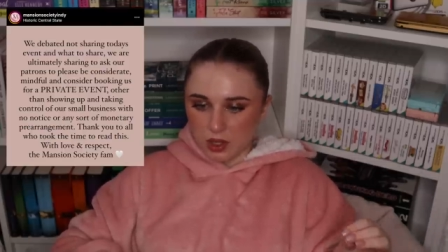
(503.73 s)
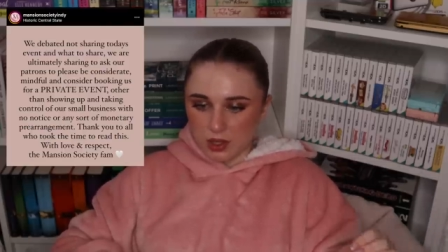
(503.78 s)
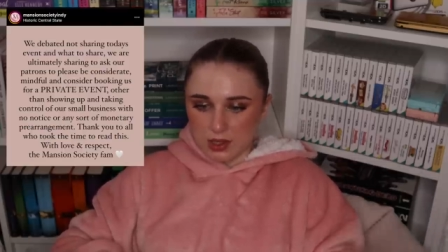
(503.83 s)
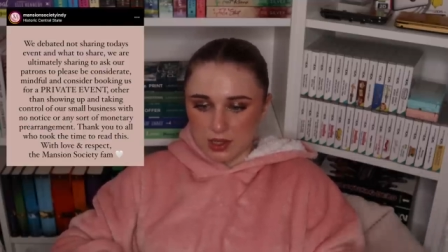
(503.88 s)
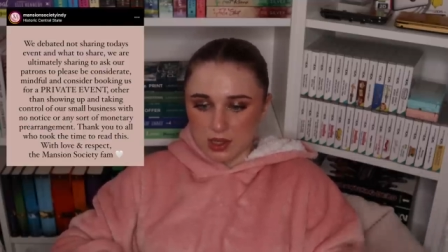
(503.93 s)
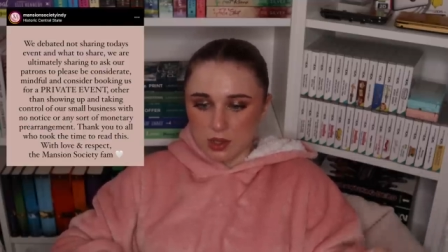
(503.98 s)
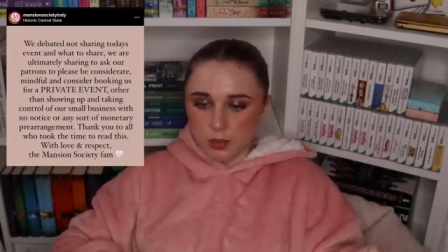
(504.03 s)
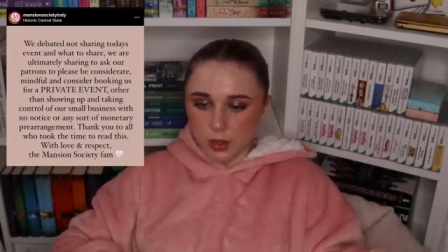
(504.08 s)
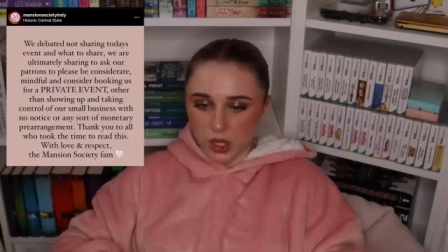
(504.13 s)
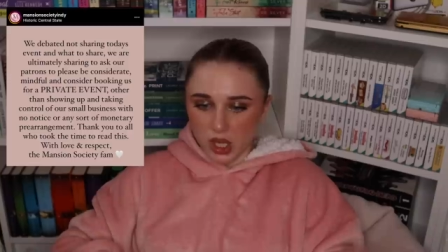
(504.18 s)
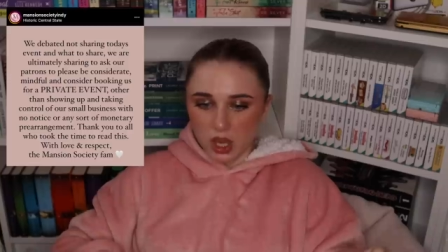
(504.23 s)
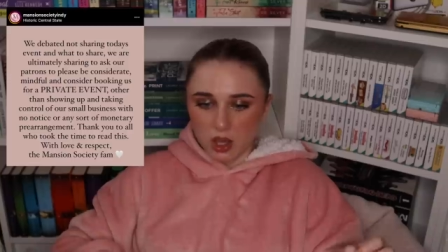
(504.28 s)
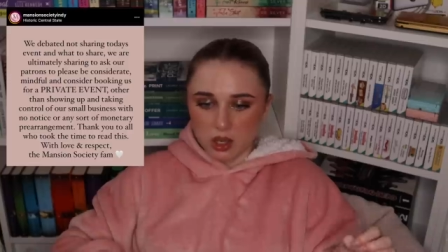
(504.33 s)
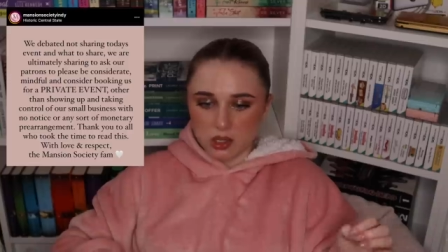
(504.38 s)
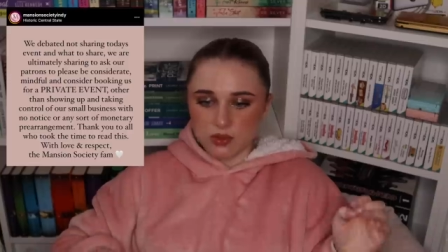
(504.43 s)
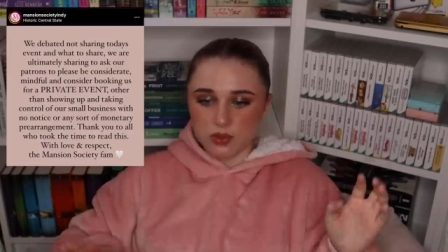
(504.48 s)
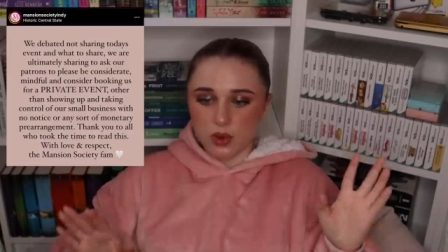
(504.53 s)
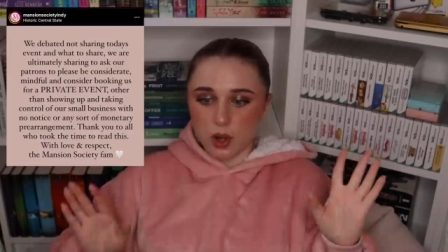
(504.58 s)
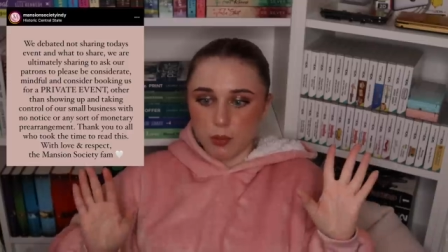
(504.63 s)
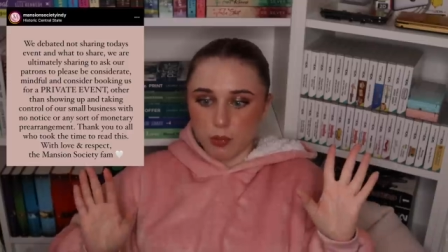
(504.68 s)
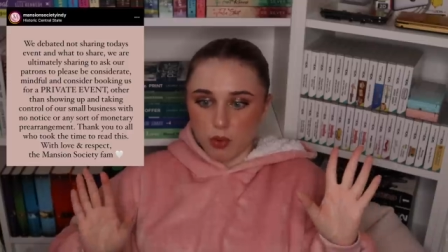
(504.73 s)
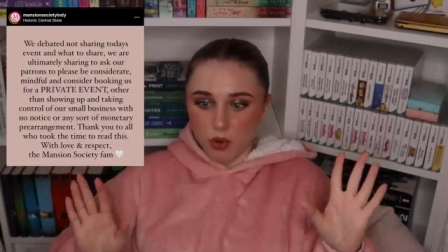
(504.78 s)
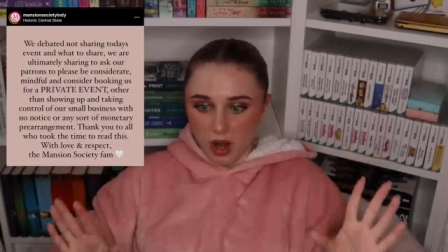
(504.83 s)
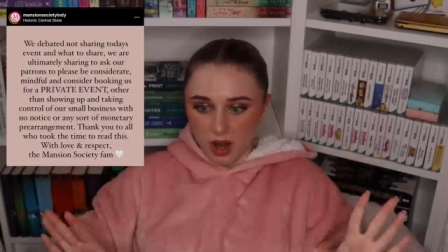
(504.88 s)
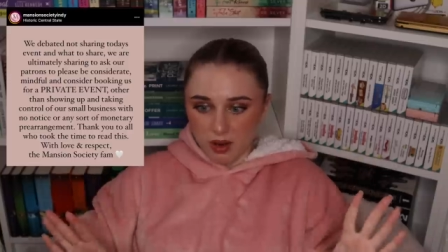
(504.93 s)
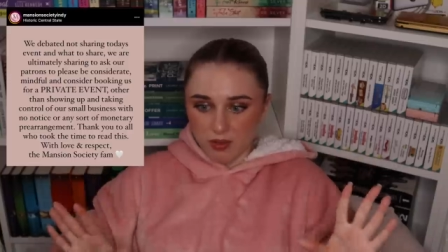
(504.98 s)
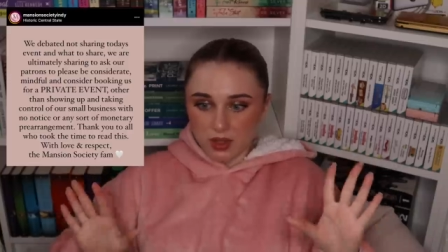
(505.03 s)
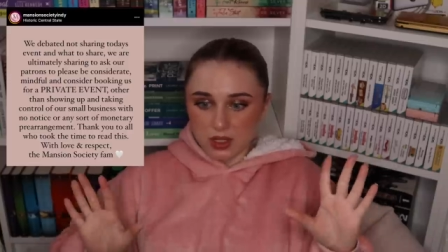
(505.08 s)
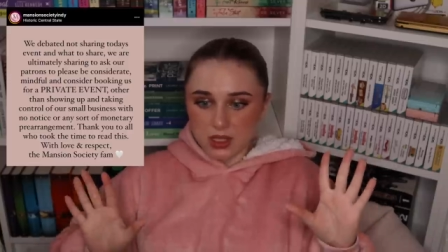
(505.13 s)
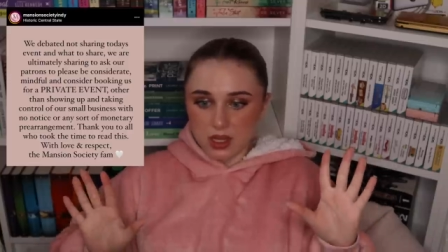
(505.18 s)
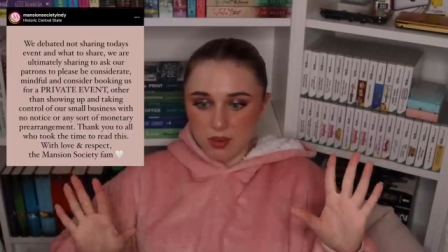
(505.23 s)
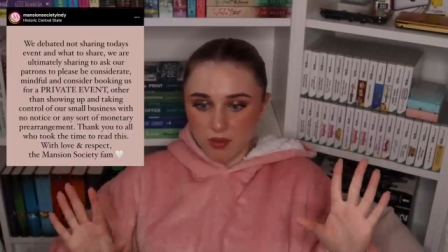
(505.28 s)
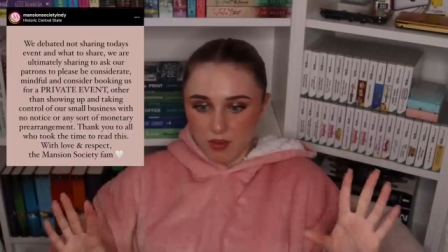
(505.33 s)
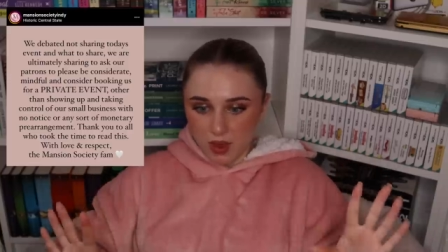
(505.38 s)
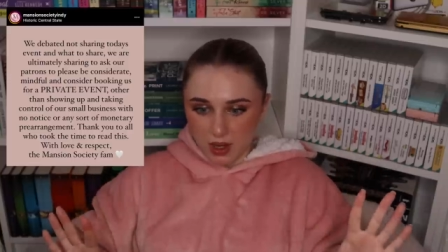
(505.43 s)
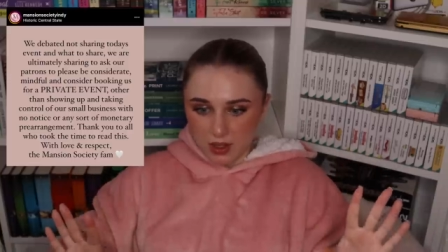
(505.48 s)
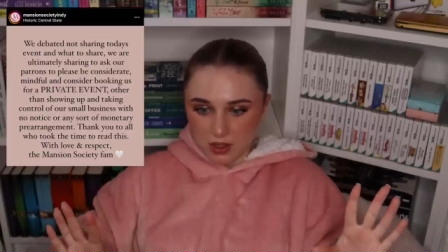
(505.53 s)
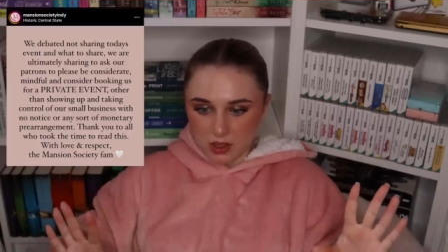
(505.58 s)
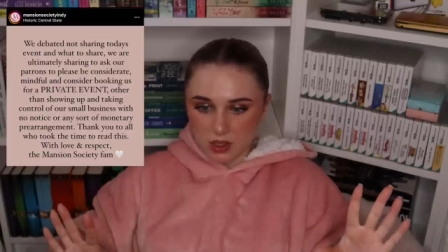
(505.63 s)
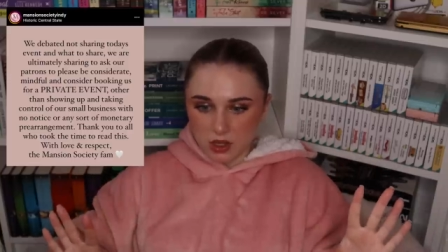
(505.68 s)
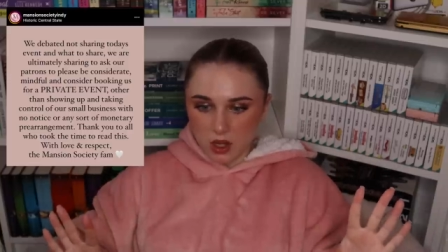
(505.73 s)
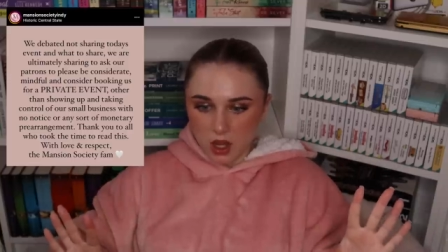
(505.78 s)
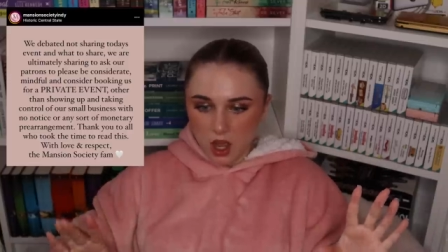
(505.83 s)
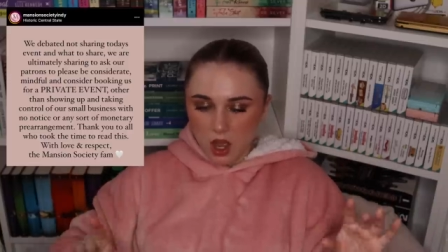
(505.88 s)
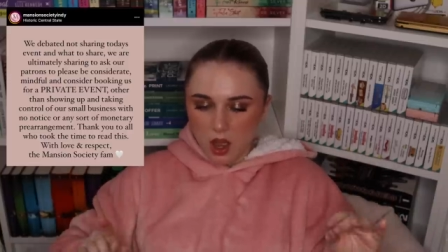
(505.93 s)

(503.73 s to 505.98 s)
consider booking us for a private event